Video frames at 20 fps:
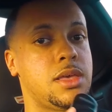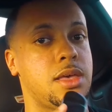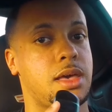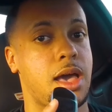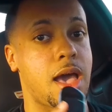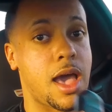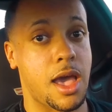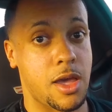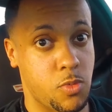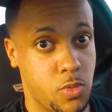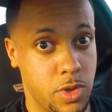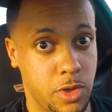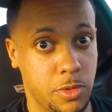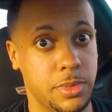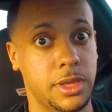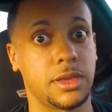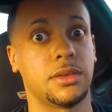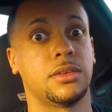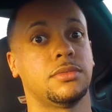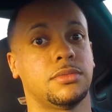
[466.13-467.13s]
I will
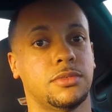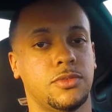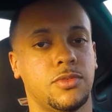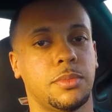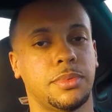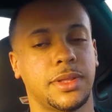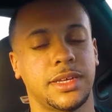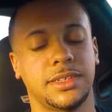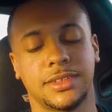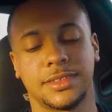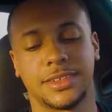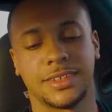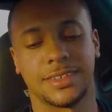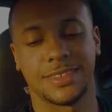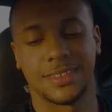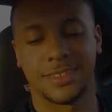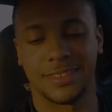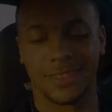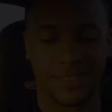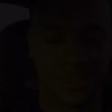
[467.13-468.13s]
be replacing
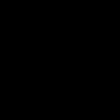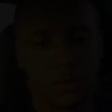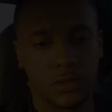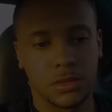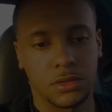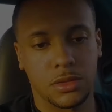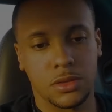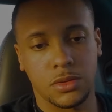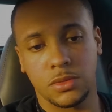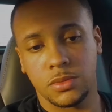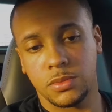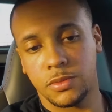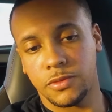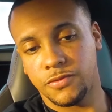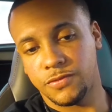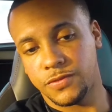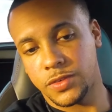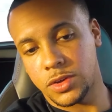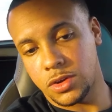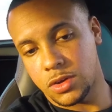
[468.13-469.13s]
this. So,
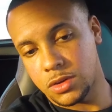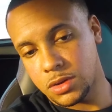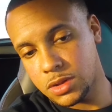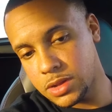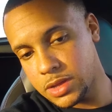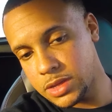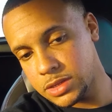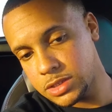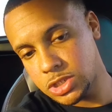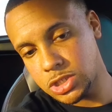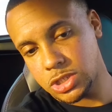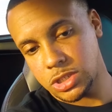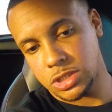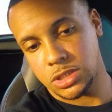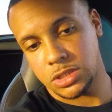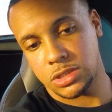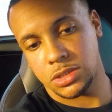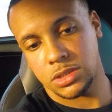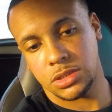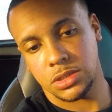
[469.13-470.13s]
foot on
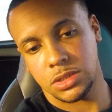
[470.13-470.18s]
clutch.